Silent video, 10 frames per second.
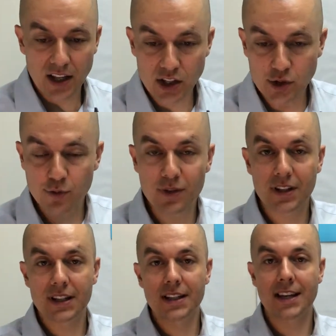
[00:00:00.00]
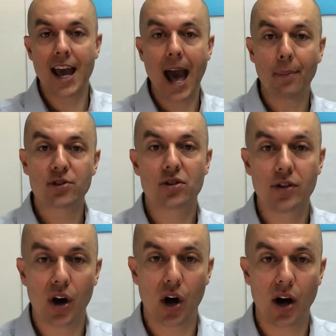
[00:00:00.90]
you've captured
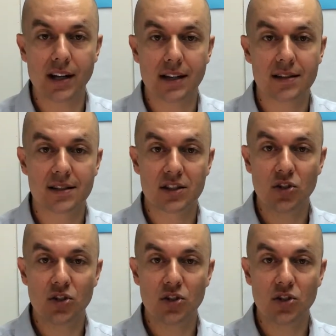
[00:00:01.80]
the audience.